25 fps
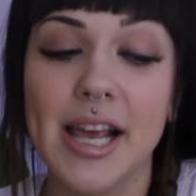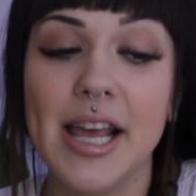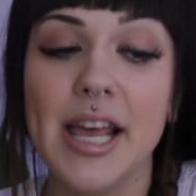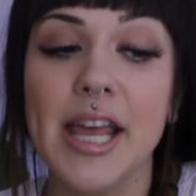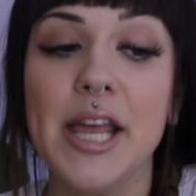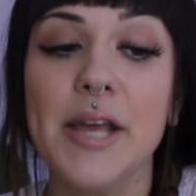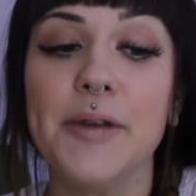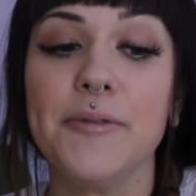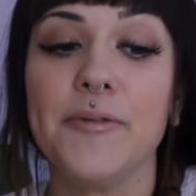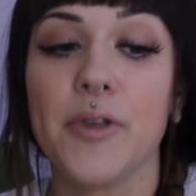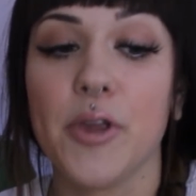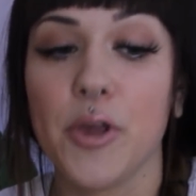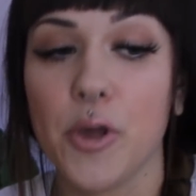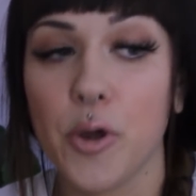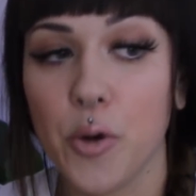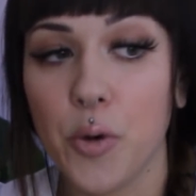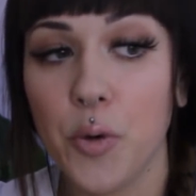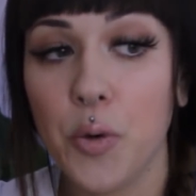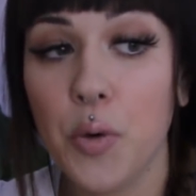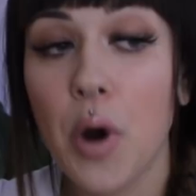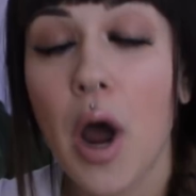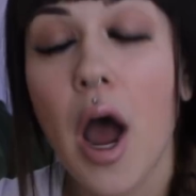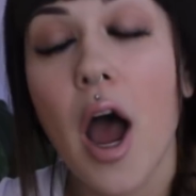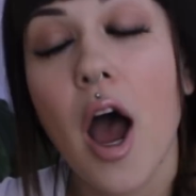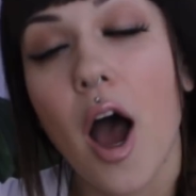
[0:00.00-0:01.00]
If
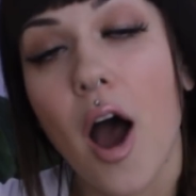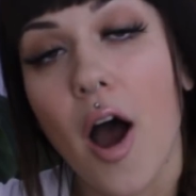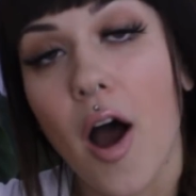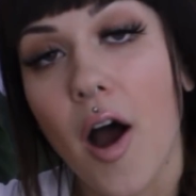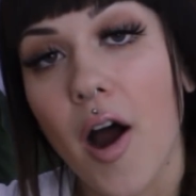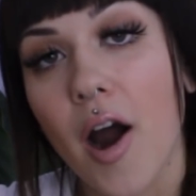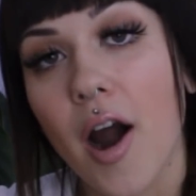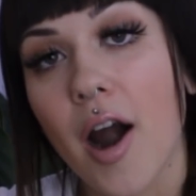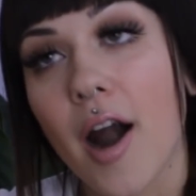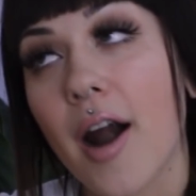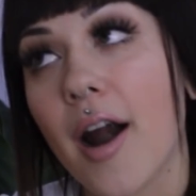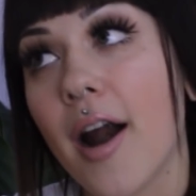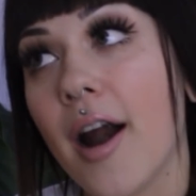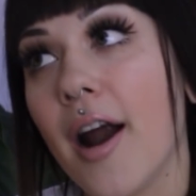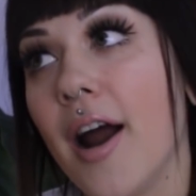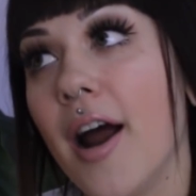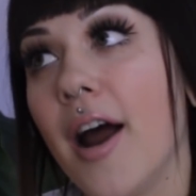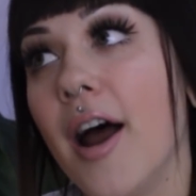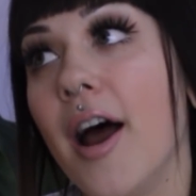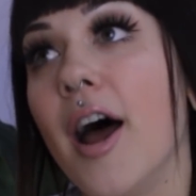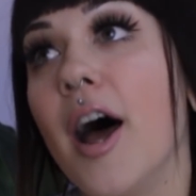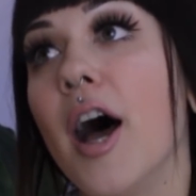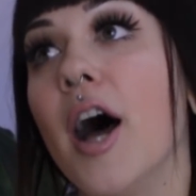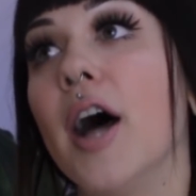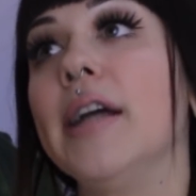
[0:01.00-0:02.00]
you are
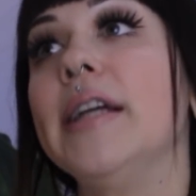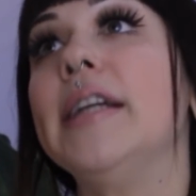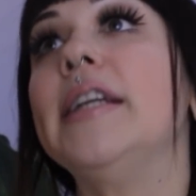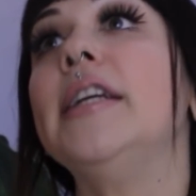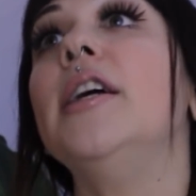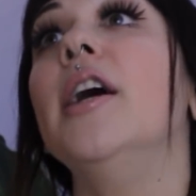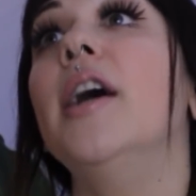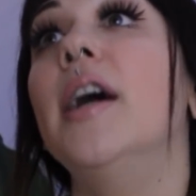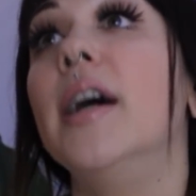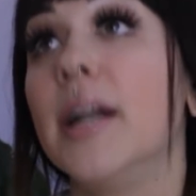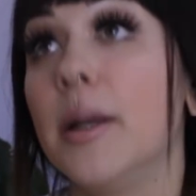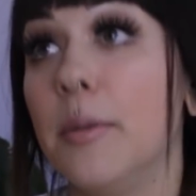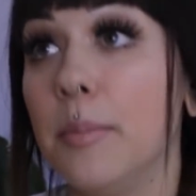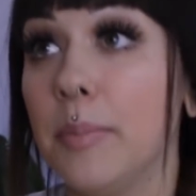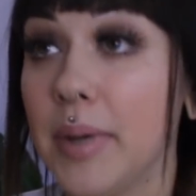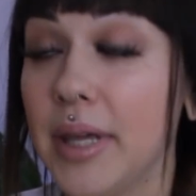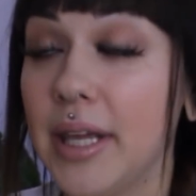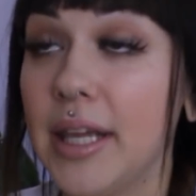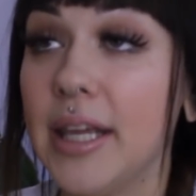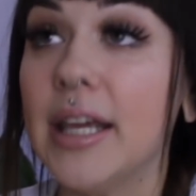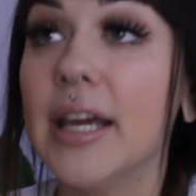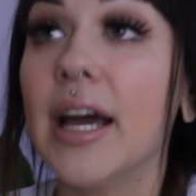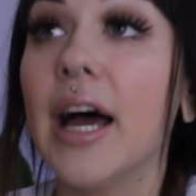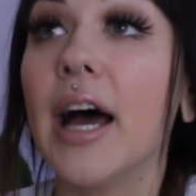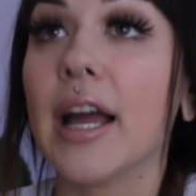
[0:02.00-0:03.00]
gonna
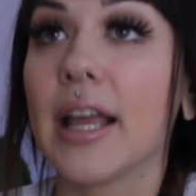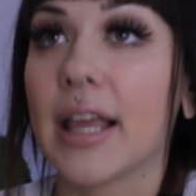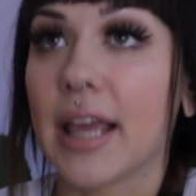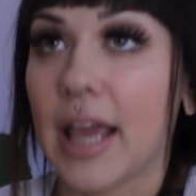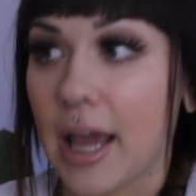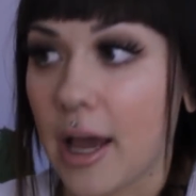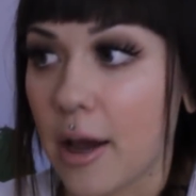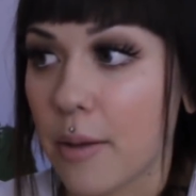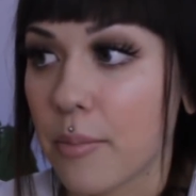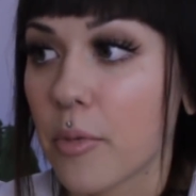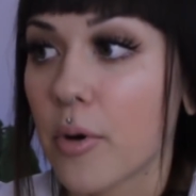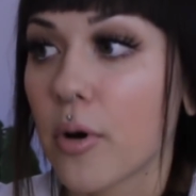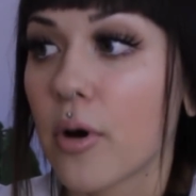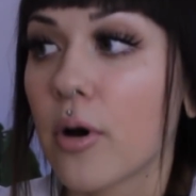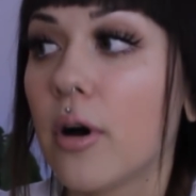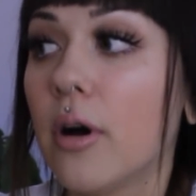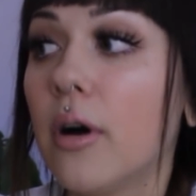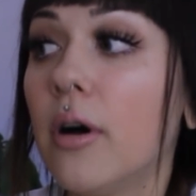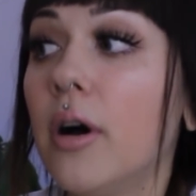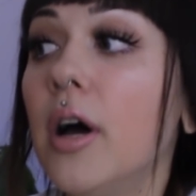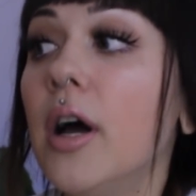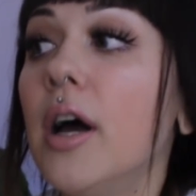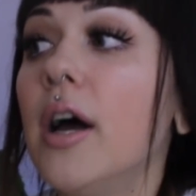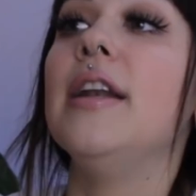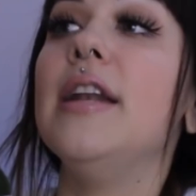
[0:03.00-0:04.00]
be a cam
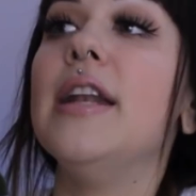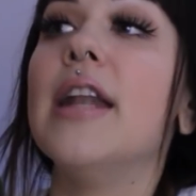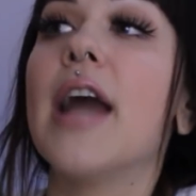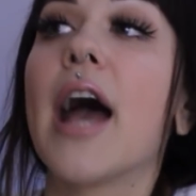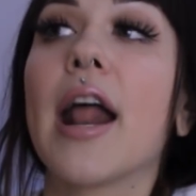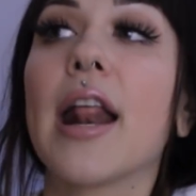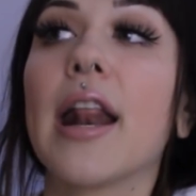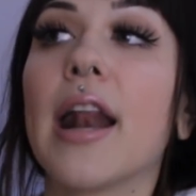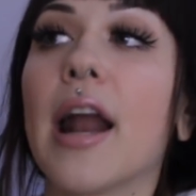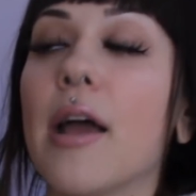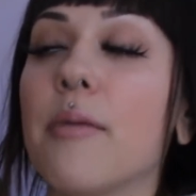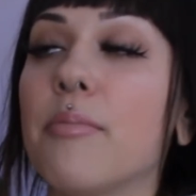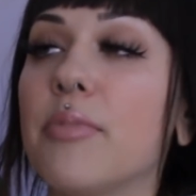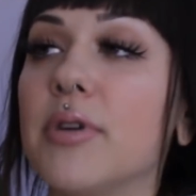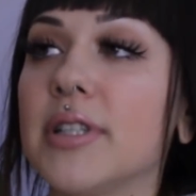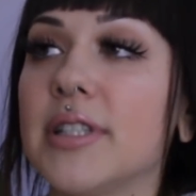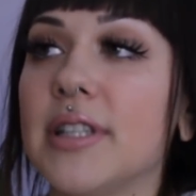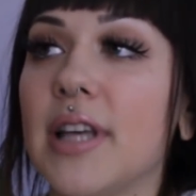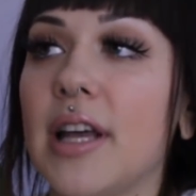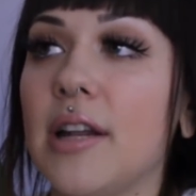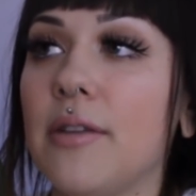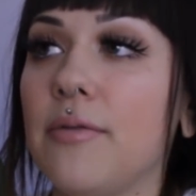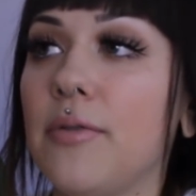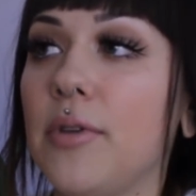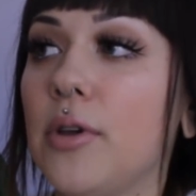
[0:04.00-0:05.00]
girl,
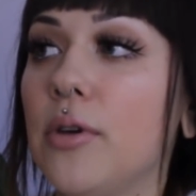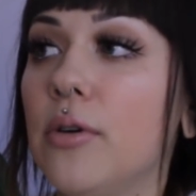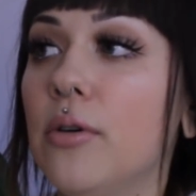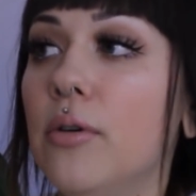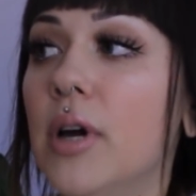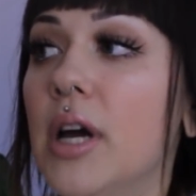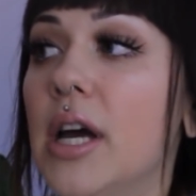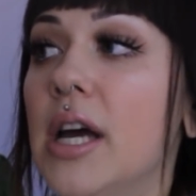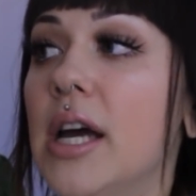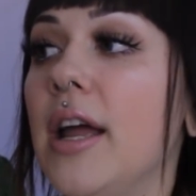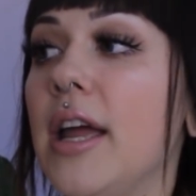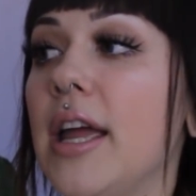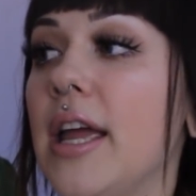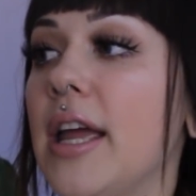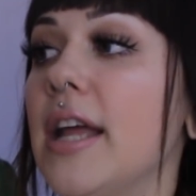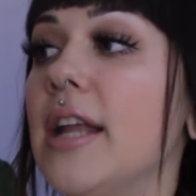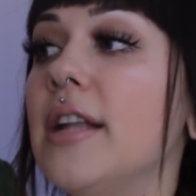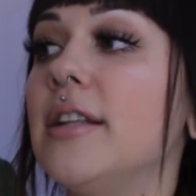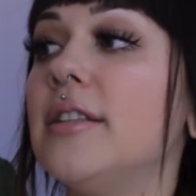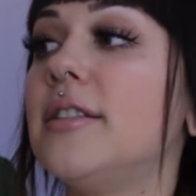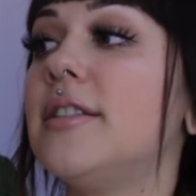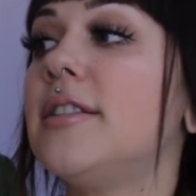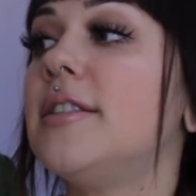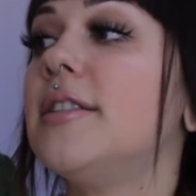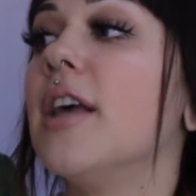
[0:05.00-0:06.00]
99% of you,
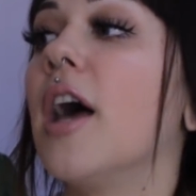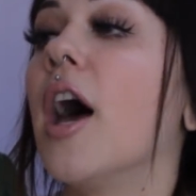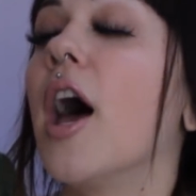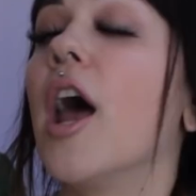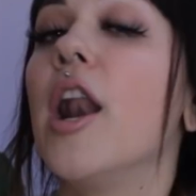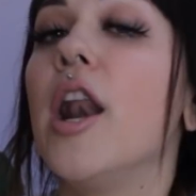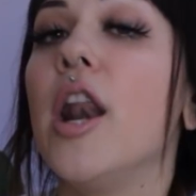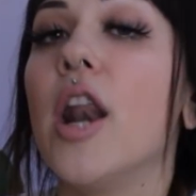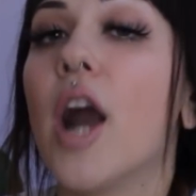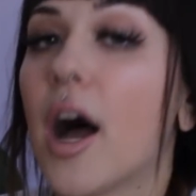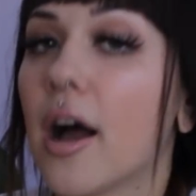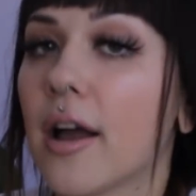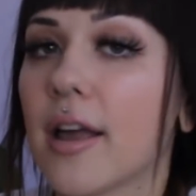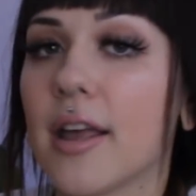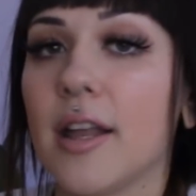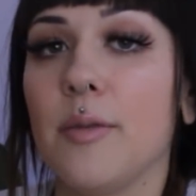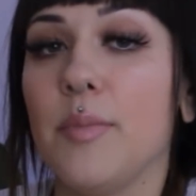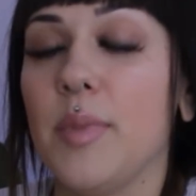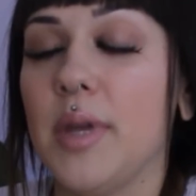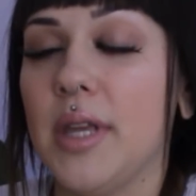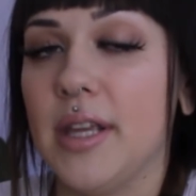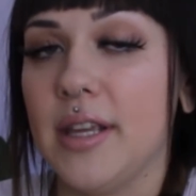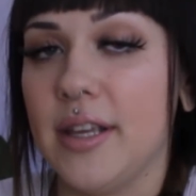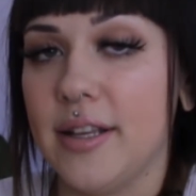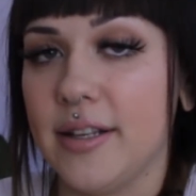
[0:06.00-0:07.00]
it's not gonna
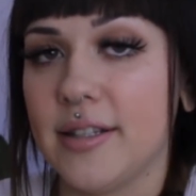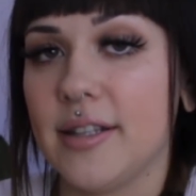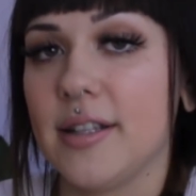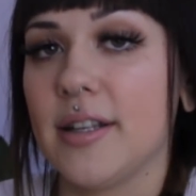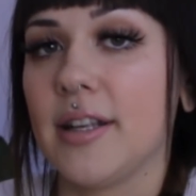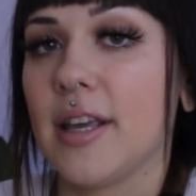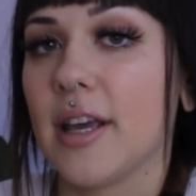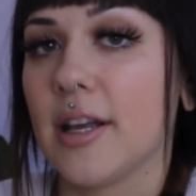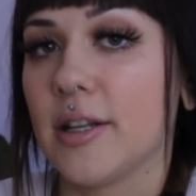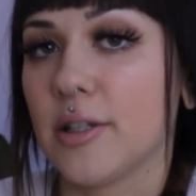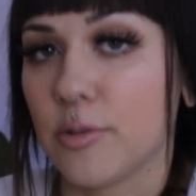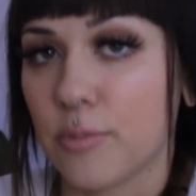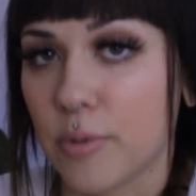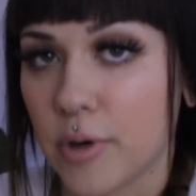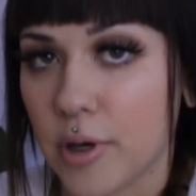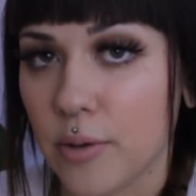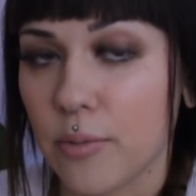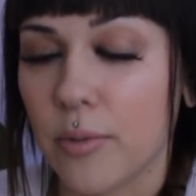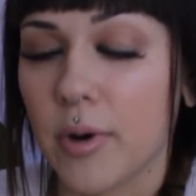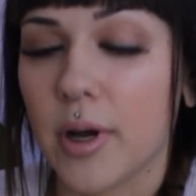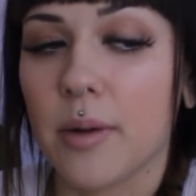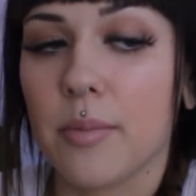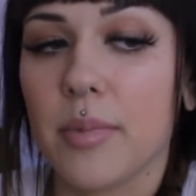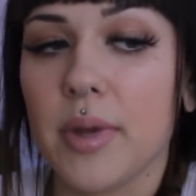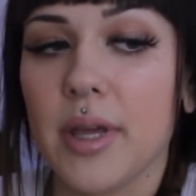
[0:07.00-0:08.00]
be easy to get to where you
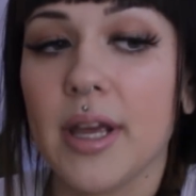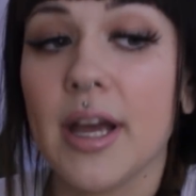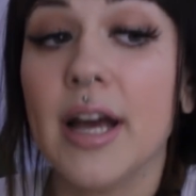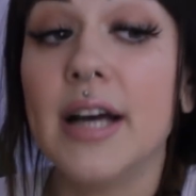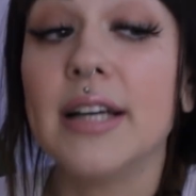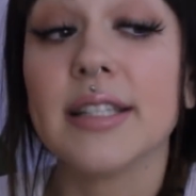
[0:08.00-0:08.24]
wanna be.